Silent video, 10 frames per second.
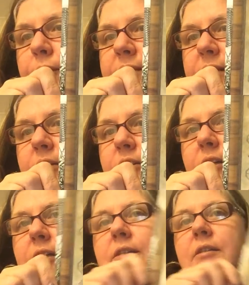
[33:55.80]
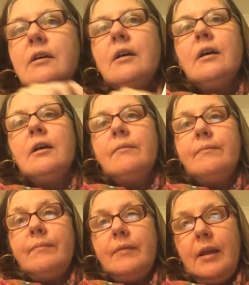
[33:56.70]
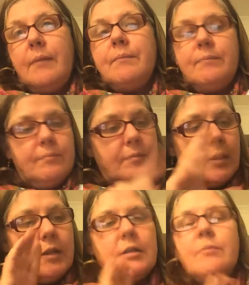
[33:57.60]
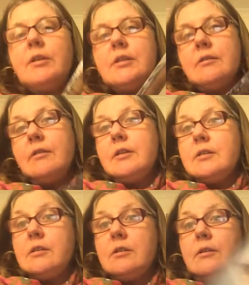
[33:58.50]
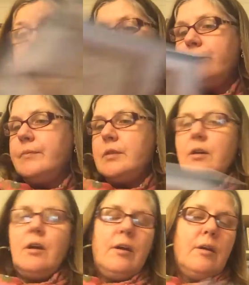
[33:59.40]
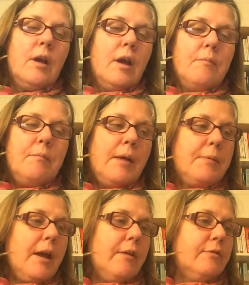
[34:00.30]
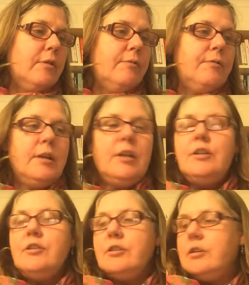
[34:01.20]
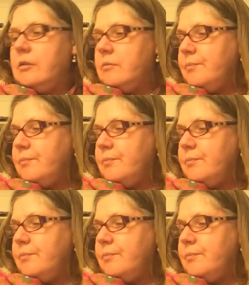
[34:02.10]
who have stitched this. Yeah, it's on my list of things to do. So maybe after I've finished.